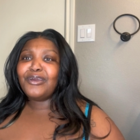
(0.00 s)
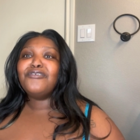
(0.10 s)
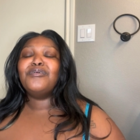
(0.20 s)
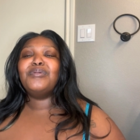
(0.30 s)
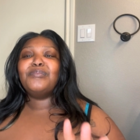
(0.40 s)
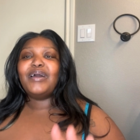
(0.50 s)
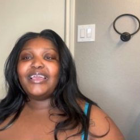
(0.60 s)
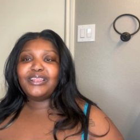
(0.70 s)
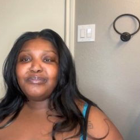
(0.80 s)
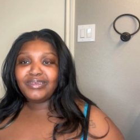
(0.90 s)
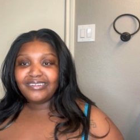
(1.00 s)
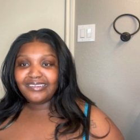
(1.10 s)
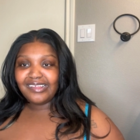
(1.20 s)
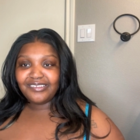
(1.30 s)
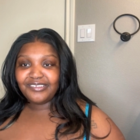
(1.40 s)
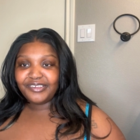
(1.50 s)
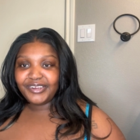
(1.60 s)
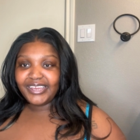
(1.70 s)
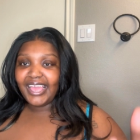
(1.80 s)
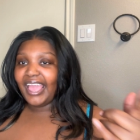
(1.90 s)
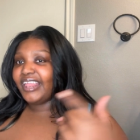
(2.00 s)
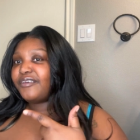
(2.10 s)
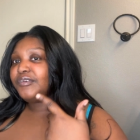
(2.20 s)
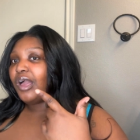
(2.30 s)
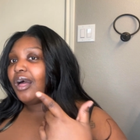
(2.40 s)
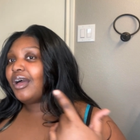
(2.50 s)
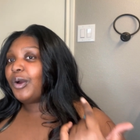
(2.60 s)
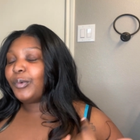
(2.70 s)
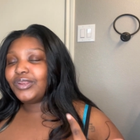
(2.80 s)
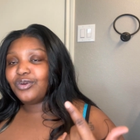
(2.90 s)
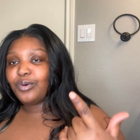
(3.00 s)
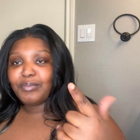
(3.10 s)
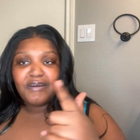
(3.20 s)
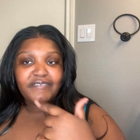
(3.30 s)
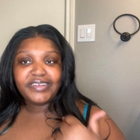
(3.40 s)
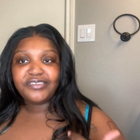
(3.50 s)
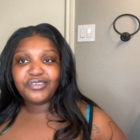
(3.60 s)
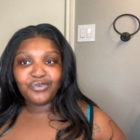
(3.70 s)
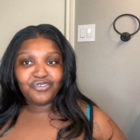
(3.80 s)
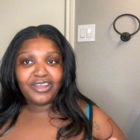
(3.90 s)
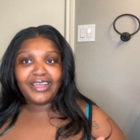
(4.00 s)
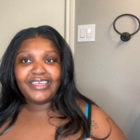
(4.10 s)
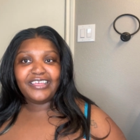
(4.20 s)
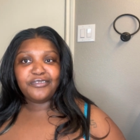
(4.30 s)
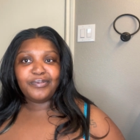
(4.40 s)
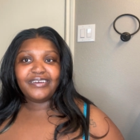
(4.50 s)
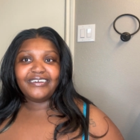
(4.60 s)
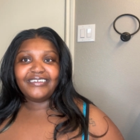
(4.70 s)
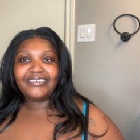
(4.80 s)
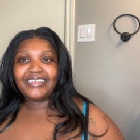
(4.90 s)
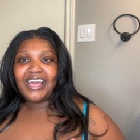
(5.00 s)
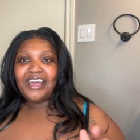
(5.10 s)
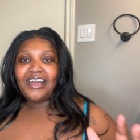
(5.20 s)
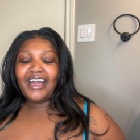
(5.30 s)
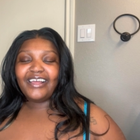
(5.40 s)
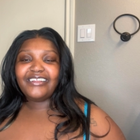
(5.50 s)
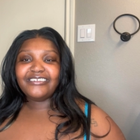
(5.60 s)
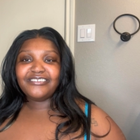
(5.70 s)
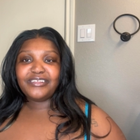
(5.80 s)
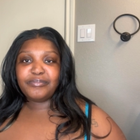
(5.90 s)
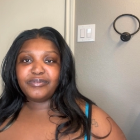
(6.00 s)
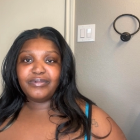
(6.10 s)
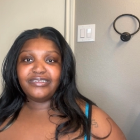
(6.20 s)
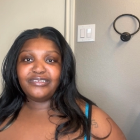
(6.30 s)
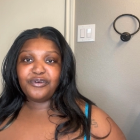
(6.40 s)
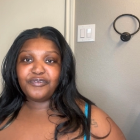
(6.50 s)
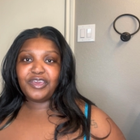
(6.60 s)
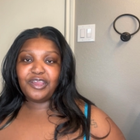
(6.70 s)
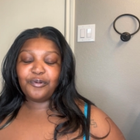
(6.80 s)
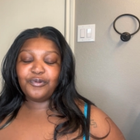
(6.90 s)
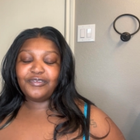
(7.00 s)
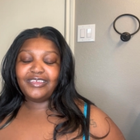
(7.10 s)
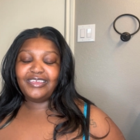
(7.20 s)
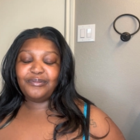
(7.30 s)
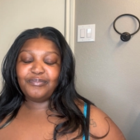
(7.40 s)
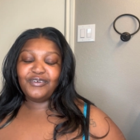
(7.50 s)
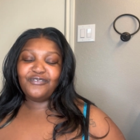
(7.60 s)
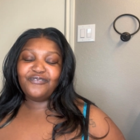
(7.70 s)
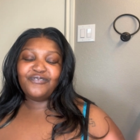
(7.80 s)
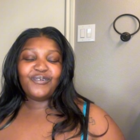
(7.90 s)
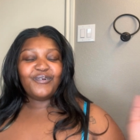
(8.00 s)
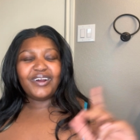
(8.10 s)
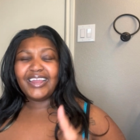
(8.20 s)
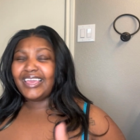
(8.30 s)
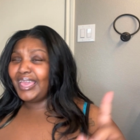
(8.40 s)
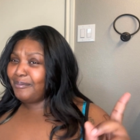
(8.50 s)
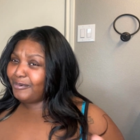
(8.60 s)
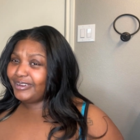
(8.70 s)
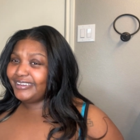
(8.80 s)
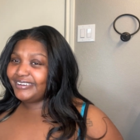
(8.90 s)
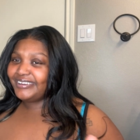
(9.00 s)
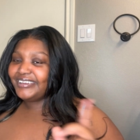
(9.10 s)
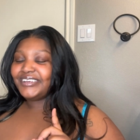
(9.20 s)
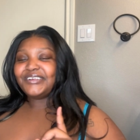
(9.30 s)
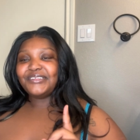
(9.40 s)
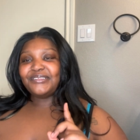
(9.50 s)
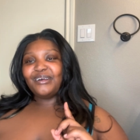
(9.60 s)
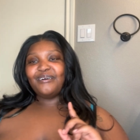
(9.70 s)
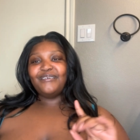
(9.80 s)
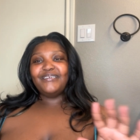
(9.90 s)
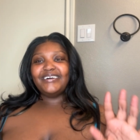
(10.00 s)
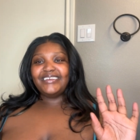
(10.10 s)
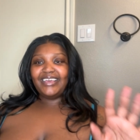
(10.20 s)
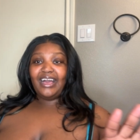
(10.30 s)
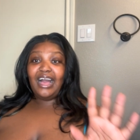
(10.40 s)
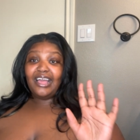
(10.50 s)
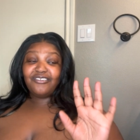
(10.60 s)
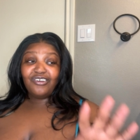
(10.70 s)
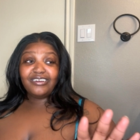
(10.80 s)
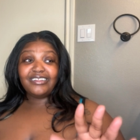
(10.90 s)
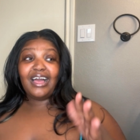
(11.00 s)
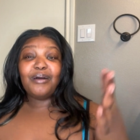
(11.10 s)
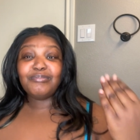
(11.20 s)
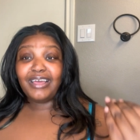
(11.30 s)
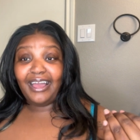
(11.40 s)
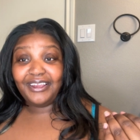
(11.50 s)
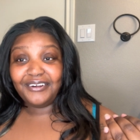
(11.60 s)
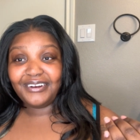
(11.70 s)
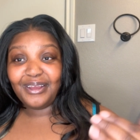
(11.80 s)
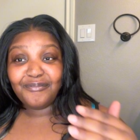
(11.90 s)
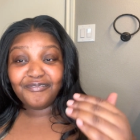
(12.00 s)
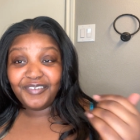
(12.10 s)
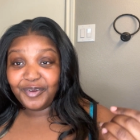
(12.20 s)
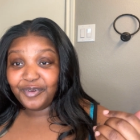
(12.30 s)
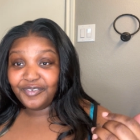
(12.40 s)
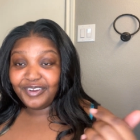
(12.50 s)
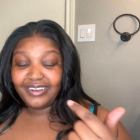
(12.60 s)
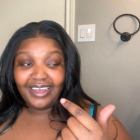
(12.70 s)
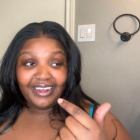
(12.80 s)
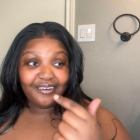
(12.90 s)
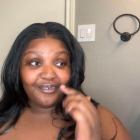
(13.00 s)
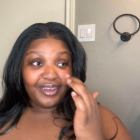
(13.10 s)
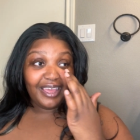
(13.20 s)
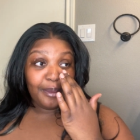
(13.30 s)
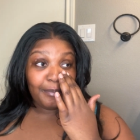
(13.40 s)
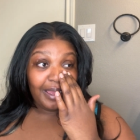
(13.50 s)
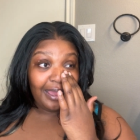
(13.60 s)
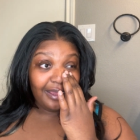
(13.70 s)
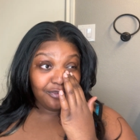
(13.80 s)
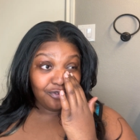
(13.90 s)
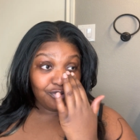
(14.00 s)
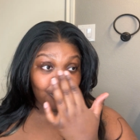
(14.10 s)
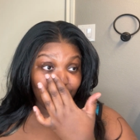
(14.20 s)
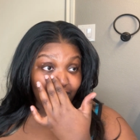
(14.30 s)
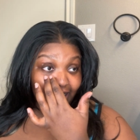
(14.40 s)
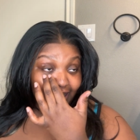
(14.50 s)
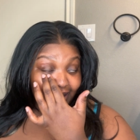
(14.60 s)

from it by any means necessary. And if y'all are wondering why my face is so shiny, it's because I did a step to my self-care routine before I came on here. So yeah, as y'all can tell, I'm tired. I'm very, very tired, okay? And my eyes are so dry.